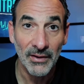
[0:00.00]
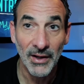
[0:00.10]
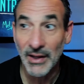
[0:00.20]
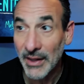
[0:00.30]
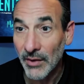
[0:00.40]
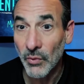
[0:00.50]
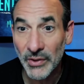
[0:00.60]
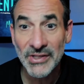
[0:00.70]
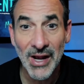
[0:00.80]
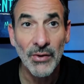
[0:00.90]
I think it
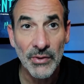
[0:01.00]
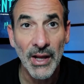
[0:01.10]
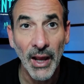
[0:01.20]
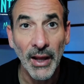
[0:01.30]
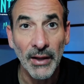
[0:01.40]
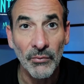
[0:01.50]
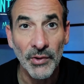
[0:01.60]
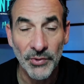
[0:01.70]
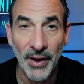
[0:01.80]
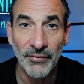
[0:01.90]
works out okay
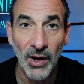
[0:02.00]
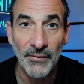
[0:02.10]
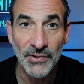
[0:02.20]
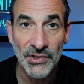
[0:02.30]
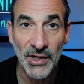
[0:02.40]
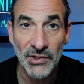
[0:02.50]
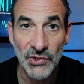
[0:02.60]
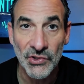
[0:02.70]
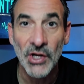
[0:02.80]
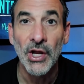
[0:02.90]
when you have
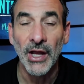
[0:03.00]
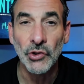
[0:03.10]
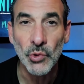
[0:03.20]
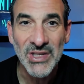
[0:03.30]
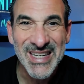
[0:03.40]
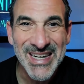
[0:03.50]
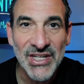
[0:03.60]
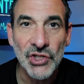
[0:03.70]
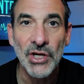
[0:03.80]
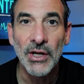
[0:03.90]
conversations and you
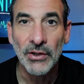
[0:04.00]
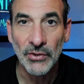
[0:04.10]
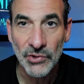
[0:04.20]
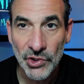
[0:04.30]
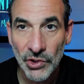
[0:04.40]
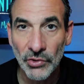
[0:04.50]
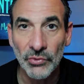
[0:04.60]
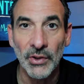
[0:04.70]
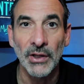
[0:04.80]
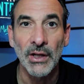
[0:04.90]
teach your
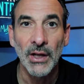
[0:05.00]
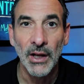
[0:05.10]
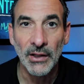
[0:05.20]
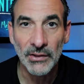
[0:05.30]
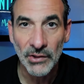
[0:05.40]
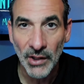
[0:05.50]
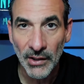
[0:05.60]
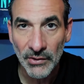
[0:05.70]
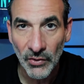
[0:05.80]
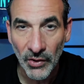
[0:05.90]
children and
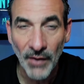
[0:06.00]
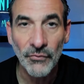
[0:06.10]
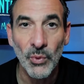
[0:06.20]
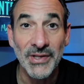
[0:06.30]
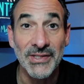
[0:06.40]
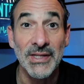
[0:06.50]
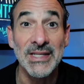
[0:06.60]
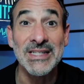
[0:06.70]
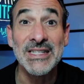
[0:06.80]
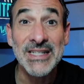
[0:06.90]
your loved ones
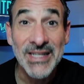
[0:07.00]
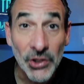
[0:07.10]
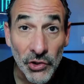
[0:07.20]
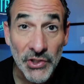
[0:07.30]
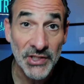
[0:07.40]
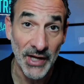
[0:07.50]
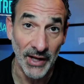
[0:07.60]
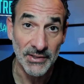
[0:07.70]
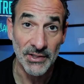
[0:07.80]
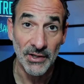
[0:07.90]
the skill
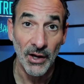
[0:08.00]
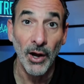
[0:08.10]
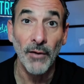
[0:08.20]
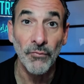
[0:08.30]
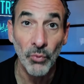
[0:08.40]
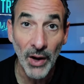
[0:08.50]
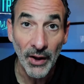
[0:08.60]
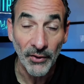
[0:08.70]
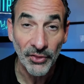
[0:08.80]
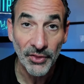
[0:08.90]
sets of
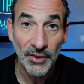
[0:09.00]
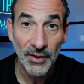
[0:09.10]
wealth